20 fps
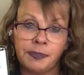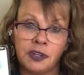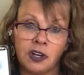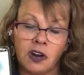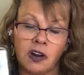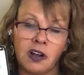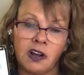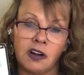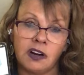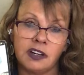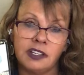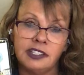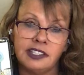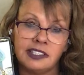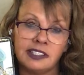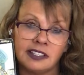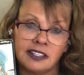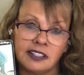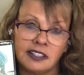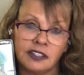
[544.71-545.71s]
your
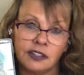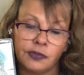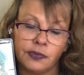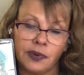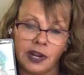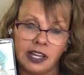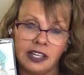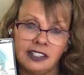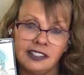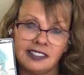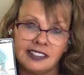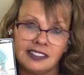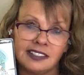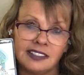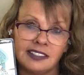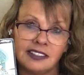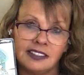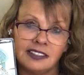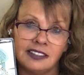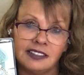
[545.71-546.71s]
heart, right?
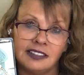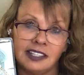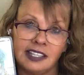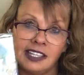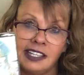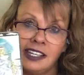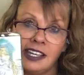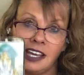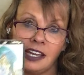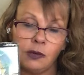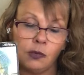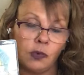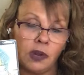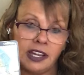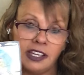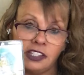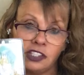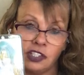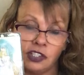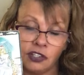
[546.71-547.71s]
the
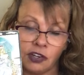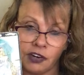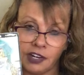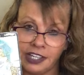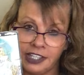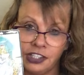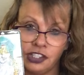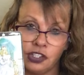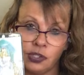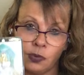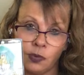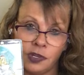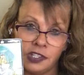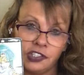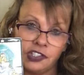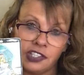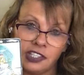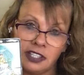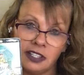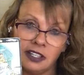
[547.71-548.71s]
gateway to your
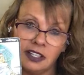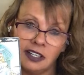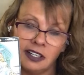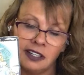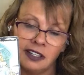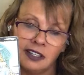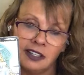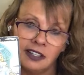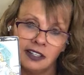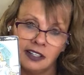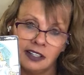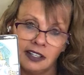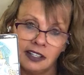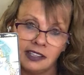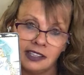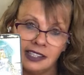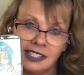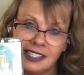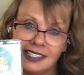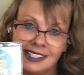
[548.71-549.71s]
intuition,
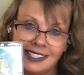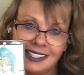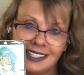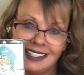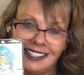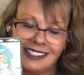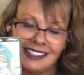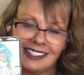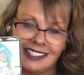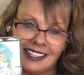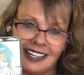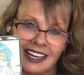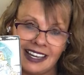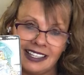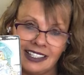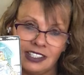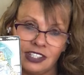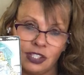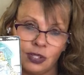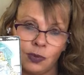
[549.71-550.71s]
listening to that
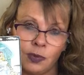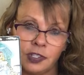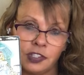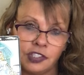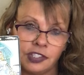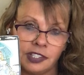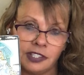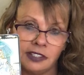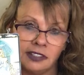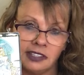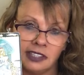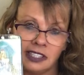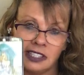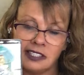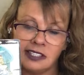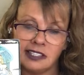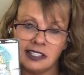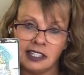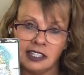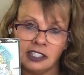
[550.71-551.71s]
intuition,
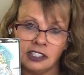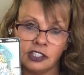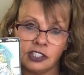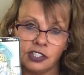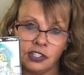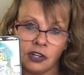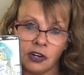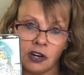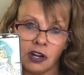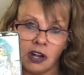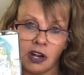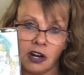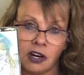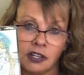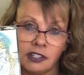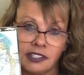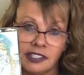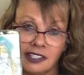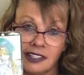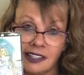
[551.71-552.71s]
listening to your
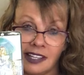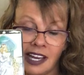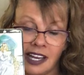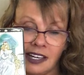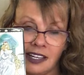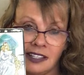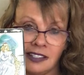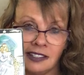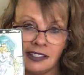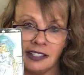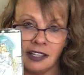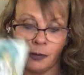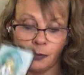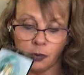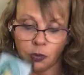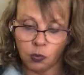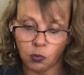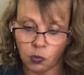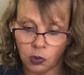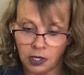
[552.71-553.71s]
heart. That is number
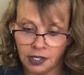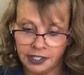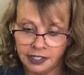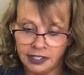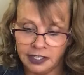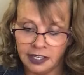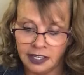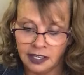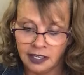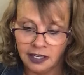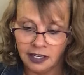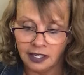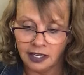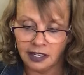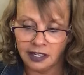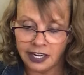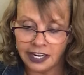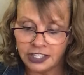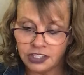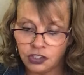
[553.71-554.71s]
one.
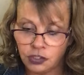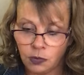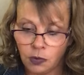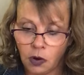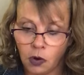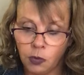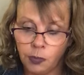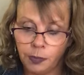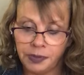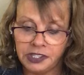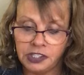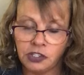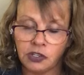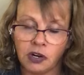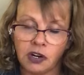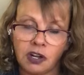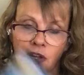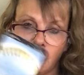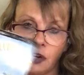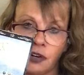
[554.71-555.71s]
And as you open your
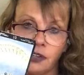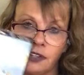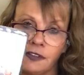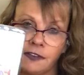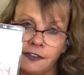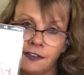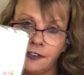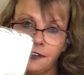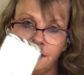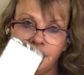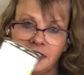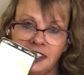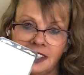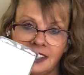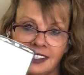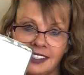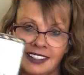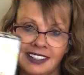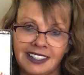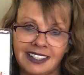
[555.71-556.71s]
heart,
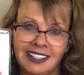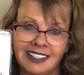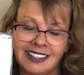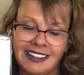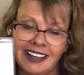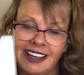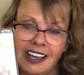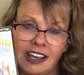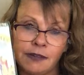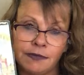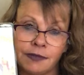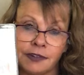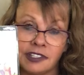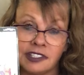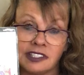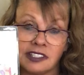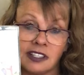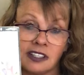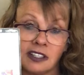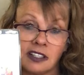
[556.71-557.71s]
feel every
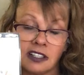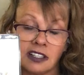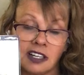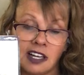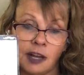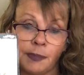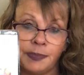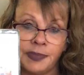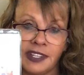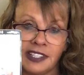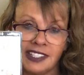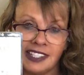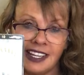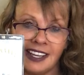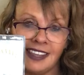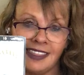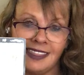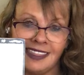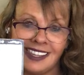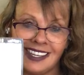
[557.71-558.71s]
single cup that's
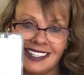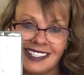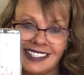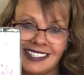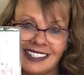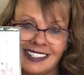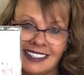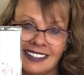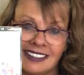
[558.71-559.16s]
in this